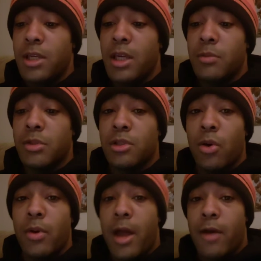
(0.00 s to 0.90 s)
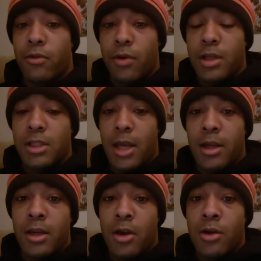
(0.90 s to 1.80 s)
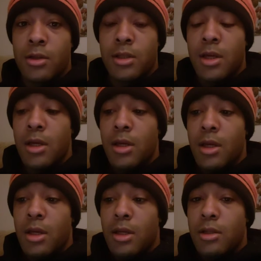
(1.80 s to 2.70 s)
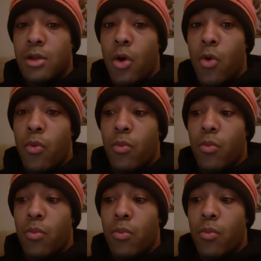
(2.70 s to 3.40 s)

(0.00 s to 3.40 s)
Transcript: teams don't have great secondaries, so